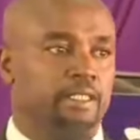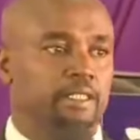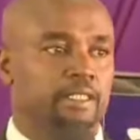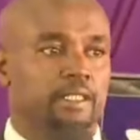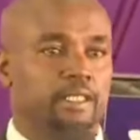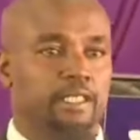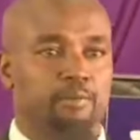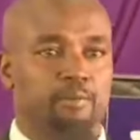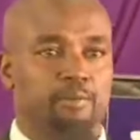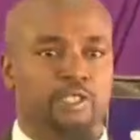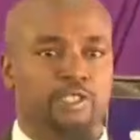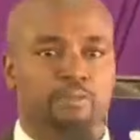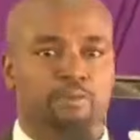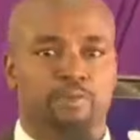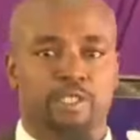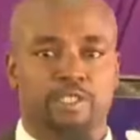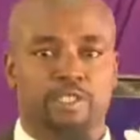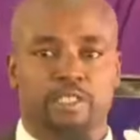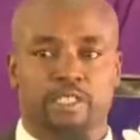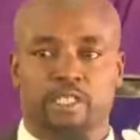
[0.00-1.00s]
the Deputy
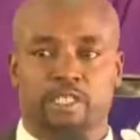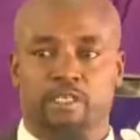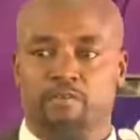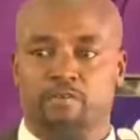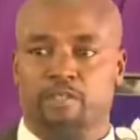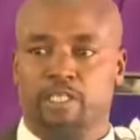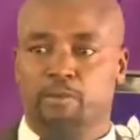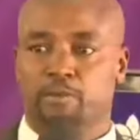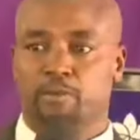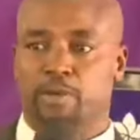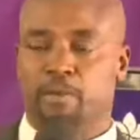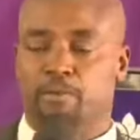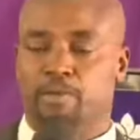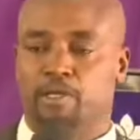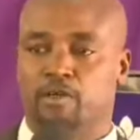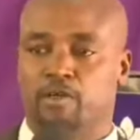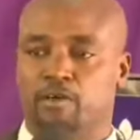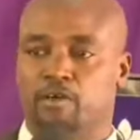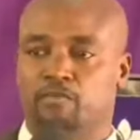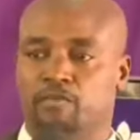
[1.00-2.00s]
President of the
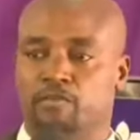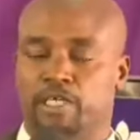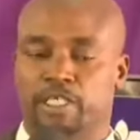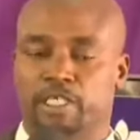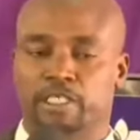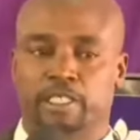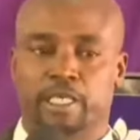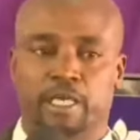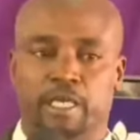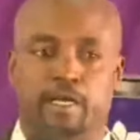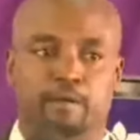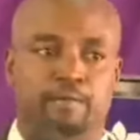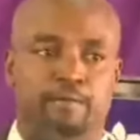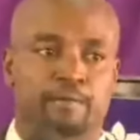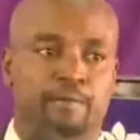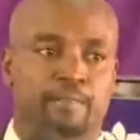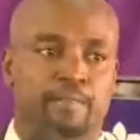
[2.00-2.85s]
Republic of Kenya,